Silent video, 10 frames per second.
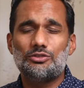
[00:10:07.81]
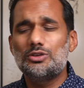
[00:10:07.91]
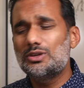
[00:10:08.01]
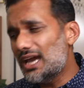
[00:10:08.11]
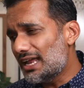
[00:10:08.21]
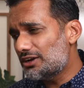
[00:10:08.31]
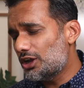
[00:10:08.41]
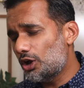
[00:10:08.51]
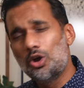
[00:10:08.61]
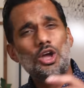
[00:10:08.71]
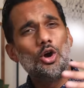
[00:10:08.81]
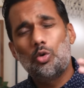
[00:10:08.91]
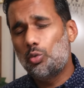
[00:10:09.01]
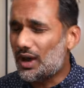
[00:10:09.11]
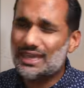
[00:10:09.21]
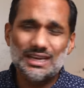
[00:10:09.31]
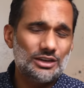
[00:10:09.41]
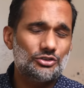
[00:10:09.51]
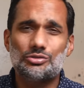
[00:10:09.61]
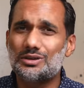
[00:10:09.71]
So you gotta know, what can
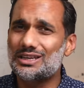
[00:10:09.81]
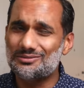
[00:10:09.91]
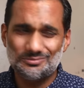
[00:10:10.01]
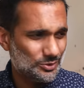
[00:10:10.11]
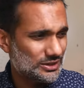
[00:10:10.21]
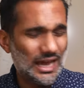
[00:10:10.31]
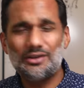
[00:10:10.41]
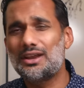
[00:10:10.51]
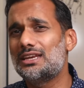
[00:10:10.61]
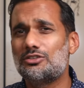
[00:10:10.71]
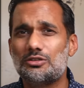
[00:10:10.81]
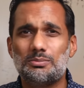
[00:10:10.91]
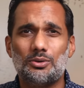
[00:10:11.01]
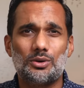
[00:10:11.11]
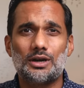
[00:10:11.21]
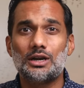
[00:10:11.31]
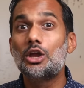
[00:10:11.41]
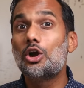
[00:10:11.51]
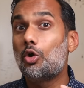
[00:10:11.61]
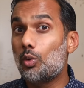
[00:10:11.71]
I treat without any support?
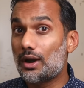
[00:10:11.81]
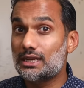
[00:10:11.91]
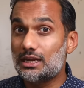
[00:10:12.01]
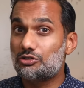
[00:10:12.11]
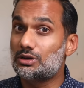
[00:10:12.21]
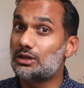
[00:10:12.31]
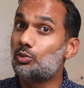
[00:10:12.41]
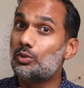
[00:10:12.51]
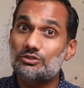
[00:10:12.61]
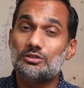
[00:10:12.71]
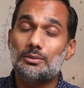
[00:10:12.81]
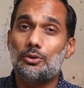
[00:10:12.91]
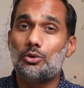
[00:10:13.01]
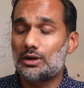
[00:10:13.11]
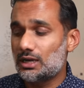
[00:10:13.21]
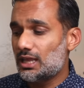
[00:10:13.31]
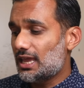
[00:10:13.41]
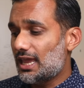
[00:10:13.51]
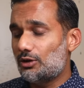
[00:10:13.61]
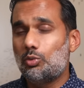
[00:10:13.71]
What can I treat with support?
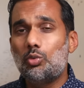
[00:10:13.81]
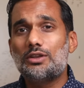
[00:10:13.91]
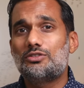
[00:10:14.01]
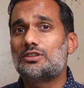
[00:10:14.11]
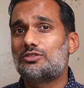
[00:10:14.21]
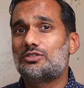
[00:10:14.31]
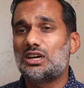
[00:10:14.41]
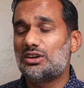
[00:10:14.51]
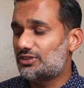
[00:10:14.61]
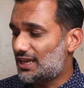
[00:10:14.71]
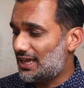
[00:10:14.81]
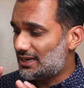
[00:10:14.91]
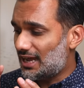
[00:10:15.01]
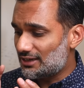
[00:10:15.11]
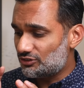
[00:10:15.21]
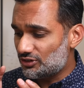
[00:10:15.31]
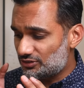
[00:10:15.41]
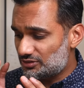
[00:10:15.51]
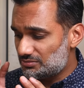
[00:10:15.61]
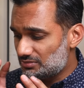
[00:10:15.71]
And what's the stuff that I
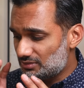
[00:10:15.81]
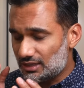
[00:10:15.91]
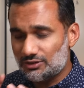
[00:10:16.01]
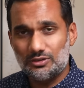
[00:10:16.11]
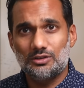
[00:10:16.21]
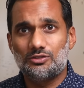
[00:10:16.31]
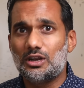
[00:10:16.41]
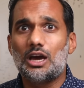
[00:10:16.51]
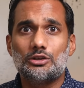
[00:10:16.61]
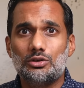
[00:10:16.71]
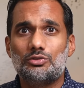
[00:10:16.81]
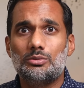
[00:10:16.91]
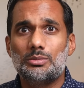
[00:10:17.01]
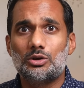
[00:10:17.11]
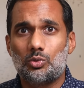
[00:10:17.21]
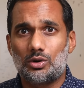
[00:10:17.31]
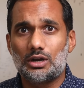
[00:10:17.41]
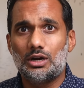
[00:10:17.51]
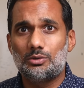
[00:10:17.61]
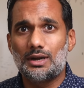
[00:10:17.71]
just, it's not good for me to
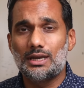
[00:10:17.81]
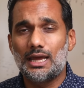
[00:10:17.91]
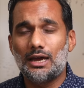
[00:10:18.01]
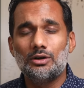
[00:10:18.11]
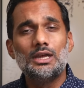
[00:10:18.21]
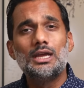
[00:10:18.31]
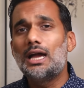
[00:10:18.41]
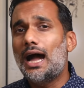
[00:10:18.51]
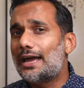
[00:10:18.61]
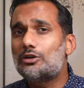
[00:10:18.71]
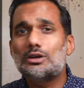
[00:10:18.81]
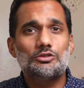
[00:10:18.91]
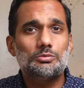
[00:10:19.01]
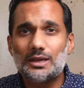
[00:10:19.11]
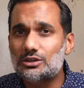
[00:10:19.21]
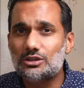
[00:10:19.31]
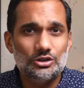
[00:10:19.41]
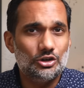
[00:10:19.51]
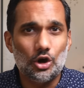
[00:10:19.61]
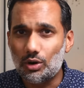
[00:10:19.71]
work on right now? I don't expect you to
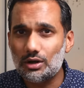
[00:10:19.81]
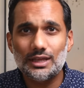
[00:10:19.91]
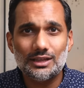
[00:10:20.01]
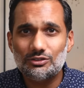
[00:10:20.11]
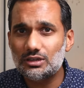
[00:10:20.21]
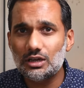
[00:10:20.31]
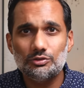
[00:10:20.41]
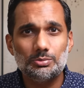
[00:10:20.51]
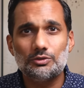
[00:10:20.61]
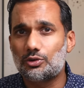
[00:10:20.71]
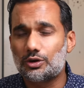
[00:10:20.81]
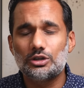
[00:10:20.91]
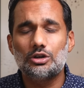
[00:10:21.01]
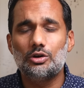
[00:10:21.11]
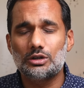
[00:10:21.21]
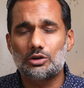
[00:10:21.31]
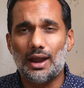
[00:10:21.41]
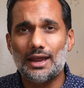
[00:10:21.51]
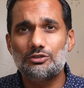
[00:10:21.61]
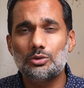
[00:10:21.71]
know all that stuff before you go into
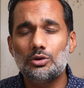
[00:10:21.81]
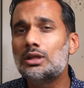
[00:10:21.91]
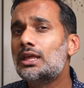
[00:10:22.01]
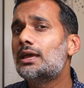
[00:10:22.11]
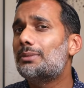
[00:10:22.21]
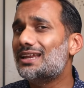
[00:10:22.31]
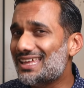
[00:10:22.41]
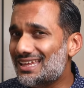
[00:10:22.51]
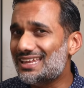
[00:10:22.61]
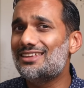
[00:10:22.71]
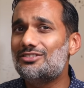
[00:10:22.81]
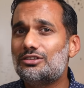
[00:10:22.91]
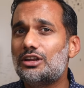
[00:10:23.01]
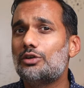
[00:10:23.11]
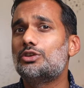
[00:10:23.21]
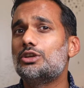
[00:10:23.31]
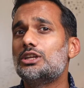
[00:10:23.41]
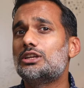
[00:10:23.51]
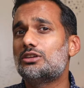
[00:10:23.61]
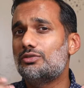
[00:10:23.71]
grad school, but it is stuff you
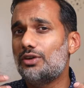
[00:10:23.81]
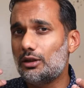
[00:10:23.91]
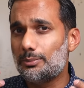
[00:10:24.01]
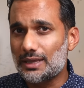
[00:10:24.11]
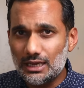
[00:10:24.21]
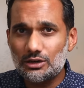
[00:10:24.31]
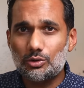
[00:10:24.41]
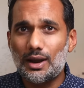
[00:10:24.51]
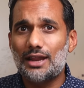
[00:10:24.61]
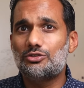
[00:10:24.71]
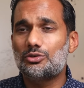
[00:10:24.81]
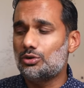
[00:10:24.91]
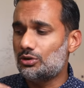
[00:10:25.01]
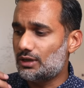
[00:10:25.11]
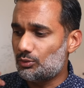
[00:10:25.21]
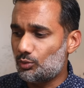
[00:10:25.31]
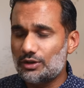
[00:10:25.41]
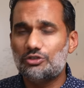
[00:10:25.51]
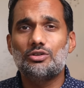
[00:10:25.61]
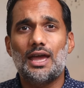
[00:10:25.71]
need to develop in grad school. And
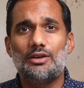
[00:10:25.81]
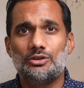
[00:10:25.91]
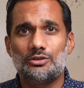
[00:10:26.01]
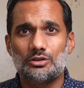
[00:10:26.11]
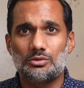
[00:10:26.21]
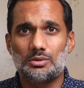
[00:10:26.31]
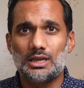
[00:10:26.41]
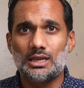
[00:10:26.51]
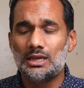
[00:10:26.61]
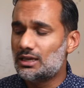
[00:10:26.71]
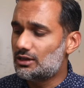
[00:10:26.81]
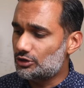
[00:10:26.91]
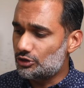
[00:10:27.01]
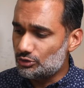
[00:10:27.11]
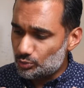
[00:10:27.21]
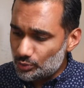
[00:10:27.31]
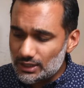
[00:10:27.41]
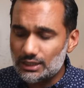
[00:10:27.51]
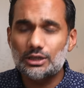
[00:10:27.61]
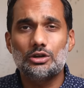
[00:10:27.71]
once you have your degree,
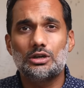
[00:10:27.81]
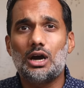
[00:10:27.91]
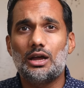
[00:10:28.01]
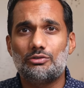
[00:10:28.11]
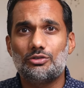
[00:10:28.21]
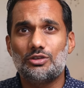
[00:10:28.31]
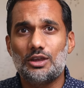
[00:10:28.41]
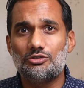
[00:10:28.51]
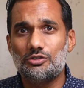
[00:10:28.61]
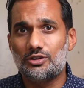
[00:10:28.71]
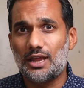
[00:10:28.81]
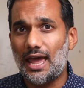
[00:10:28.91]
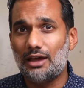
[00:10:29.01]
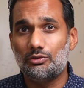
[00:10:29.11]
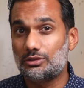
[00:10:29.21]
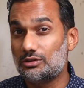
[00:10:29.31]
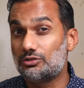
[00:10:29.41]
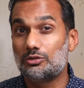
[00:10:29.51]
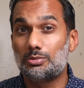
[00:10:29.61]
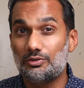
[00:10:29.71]
really good conversations to have with your
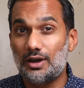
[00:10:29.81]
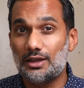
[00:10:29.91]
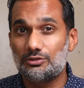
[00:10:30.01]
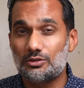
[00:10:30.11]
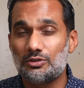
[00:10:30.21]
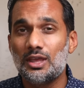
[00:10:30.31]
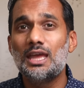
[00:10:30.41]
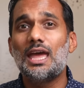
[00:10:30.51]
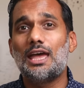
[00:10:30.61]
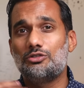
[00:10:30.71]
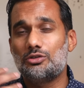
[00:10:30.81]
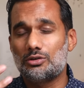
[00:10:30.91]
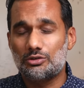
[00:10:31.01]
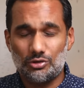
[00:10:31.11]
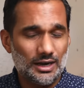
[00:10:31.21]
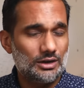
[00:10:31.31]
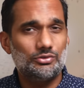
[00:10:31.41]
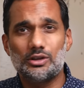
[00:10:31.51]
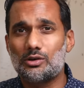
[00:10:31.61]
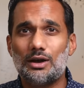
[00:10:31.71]
supervisors as you're trying to
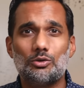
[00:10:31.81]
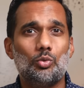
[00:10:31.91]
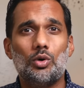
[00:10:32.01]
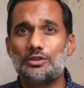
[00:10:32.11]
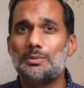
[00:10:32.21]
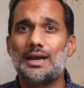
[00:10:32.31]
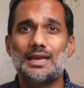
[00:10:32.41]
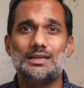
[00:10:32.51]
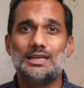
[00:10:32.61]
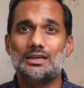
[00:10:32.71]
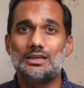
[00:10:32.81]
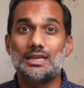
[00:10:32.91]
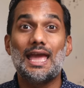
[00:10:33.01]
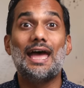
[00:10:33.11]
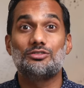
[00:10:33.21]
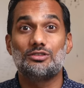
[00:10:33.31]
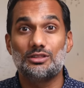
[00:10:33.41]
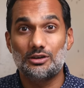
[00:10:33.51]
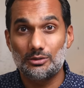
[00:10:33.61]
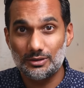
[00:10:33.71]
figure out what's my identity as a
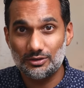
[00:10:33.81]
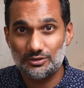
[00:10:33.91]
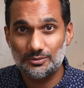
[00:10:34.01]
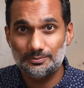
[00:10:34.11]
therapist.